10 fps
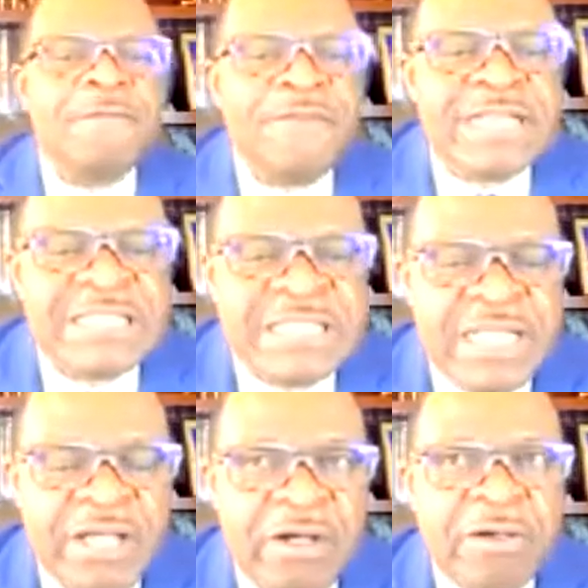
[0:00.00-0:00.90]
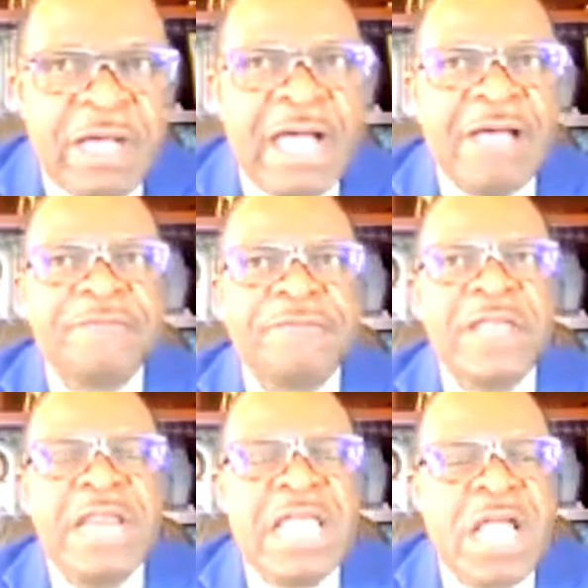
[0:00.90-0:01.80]
fatigue, or have
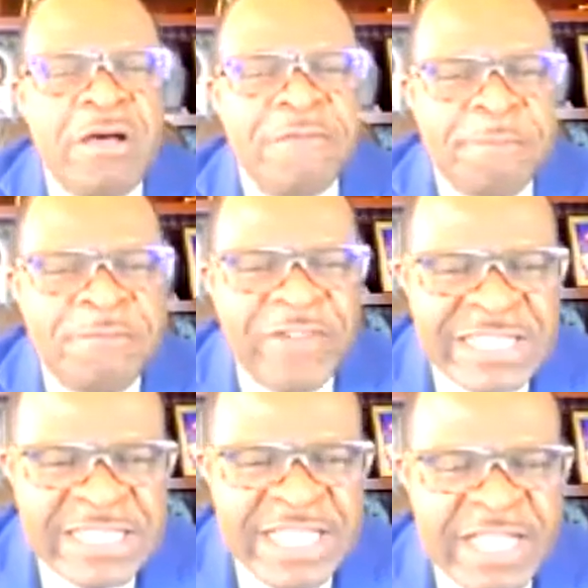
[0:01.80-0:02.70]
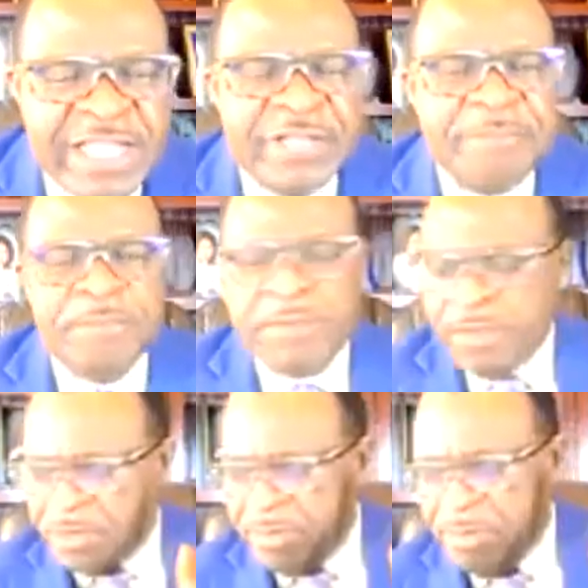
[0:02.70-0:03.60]
feeling of fatigue.
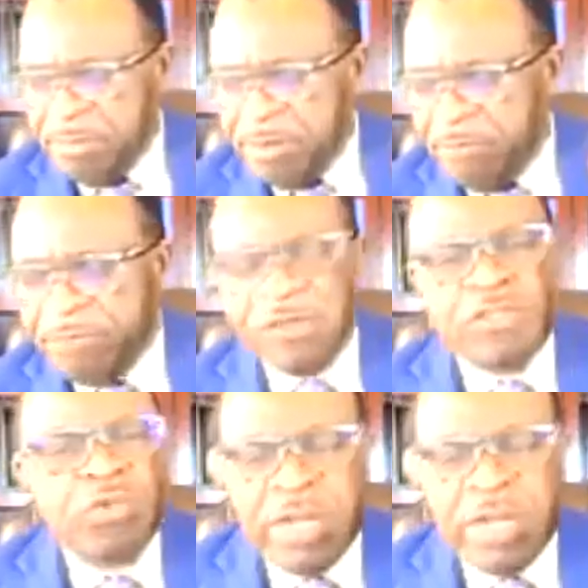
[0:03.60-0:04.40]
Remember, first one,